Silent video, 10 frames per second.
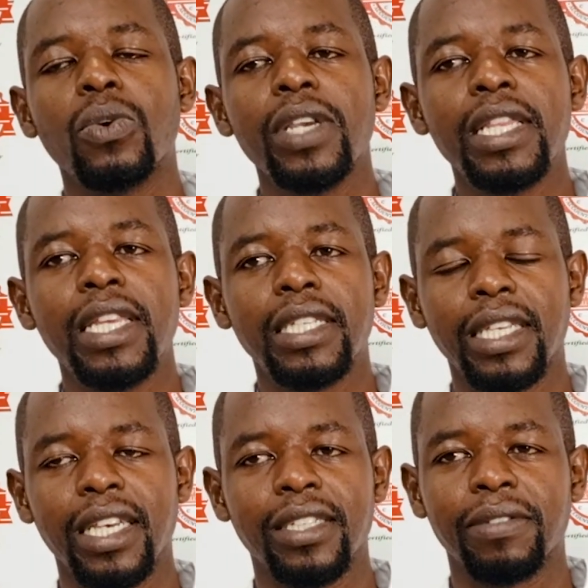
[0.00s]
in this
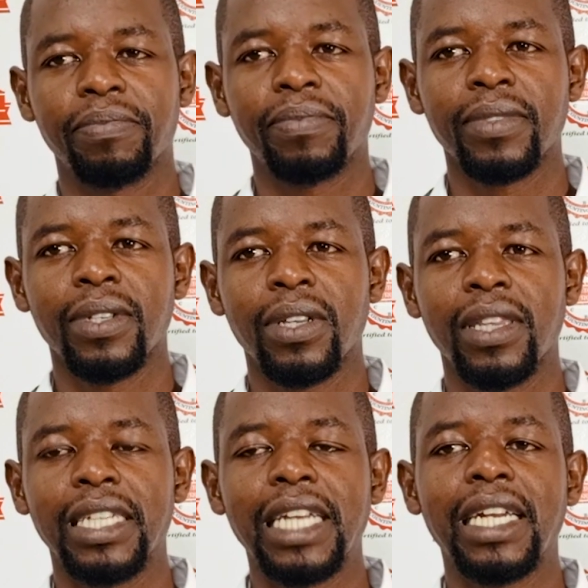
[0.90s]
case,
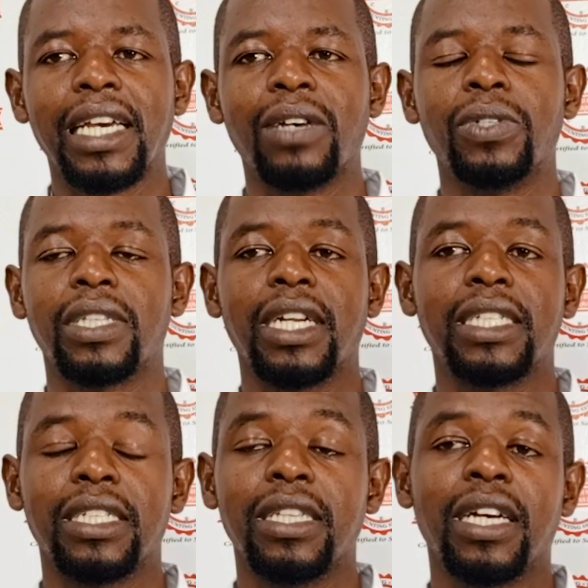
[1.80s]
the turnaround
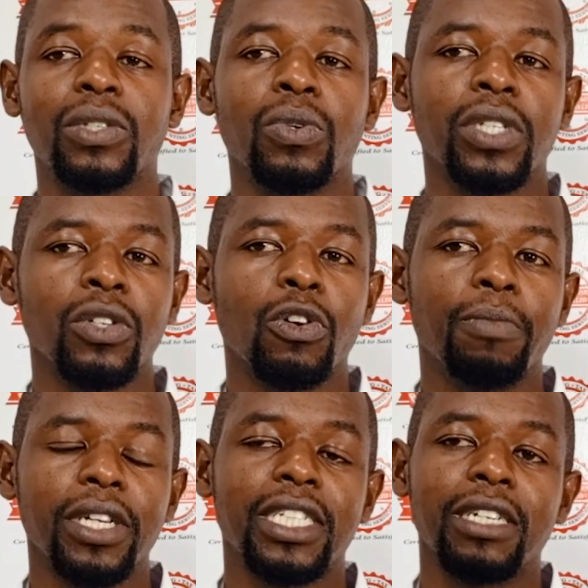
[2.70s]
strategy that was
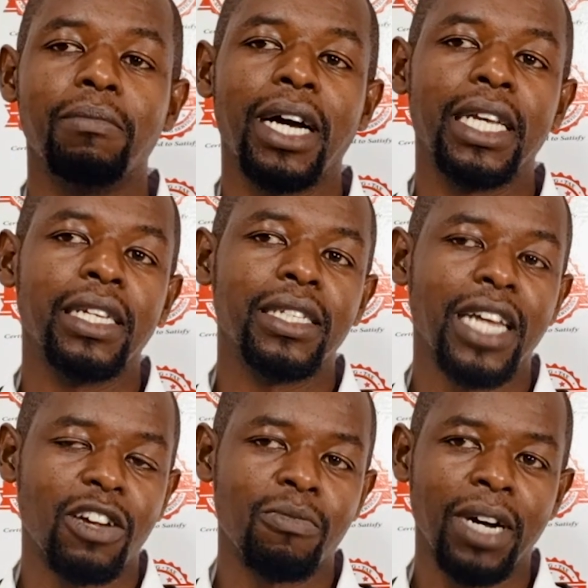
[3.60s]
incorporated by
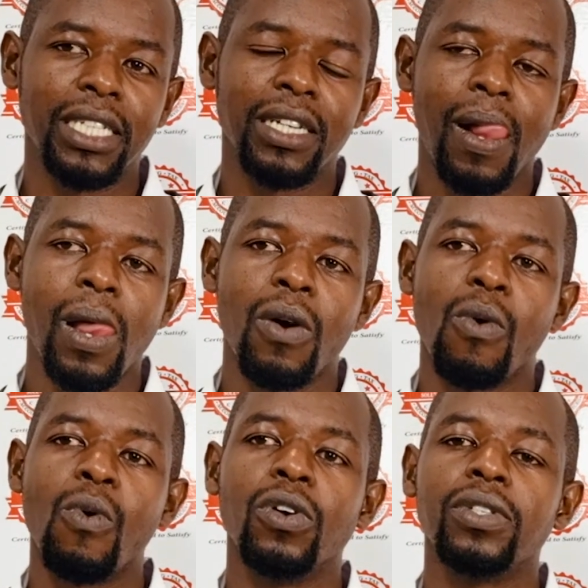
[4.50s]
NAKUMATT
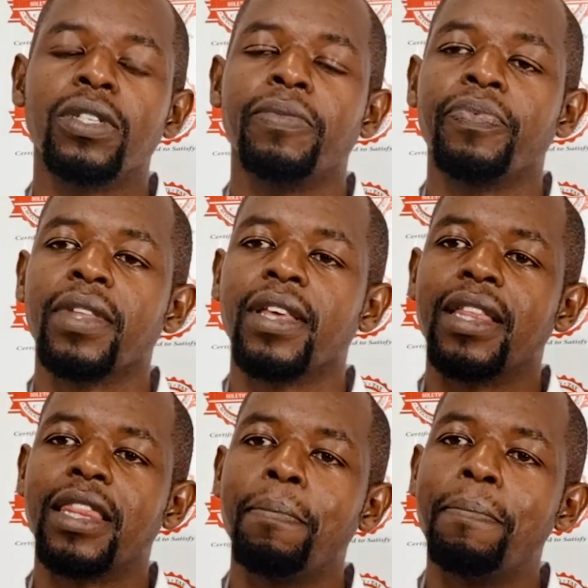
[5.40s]
was
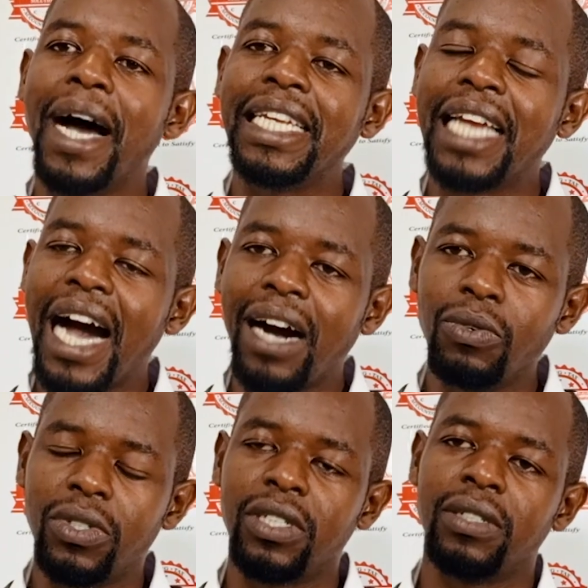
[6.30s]
the buying
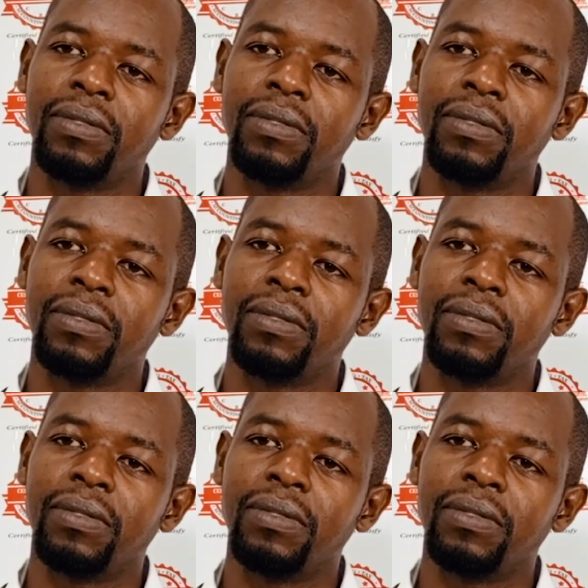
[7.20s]
out